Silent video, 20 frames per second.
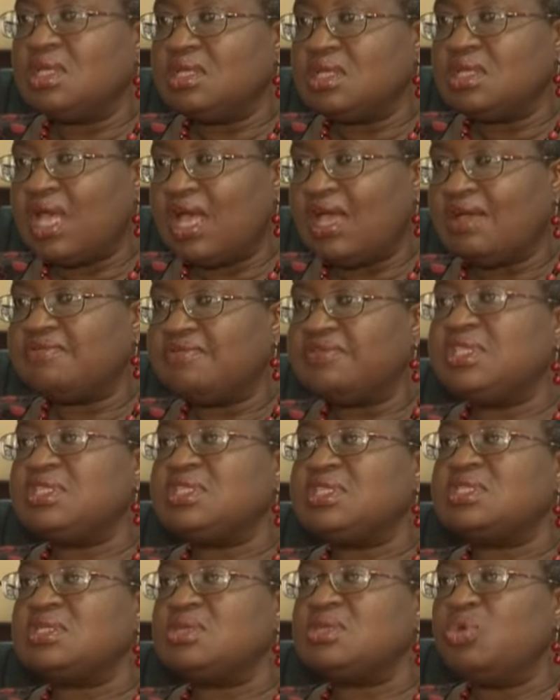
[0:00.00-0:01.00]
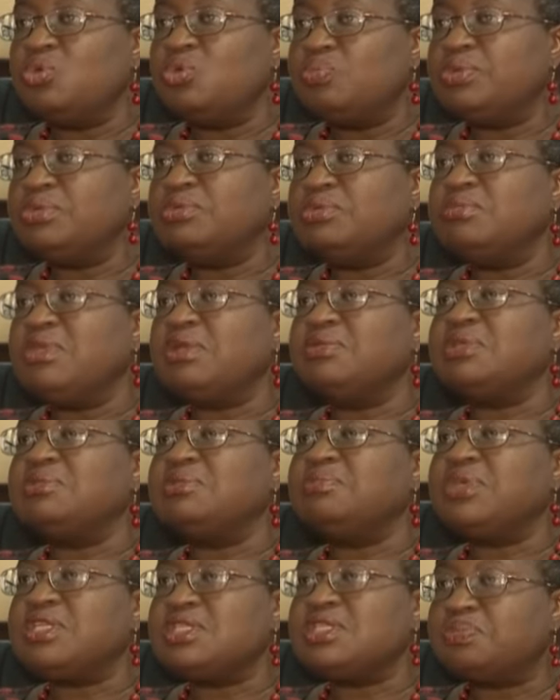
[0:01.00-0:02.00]
have this open,
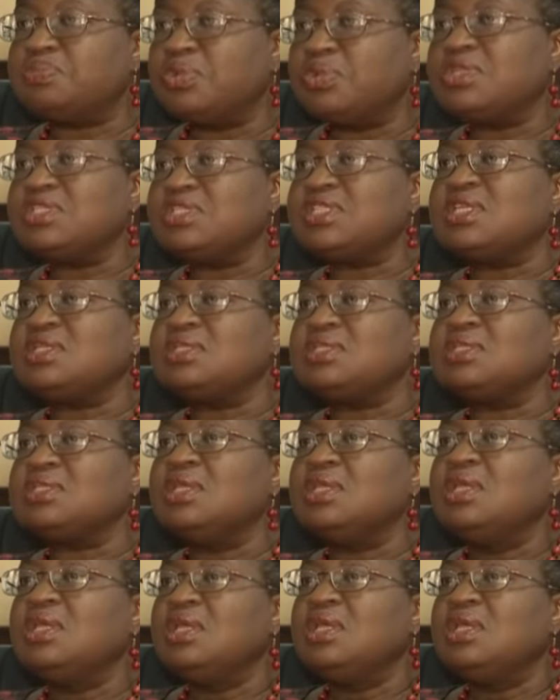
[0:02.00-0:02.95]
merit-based process.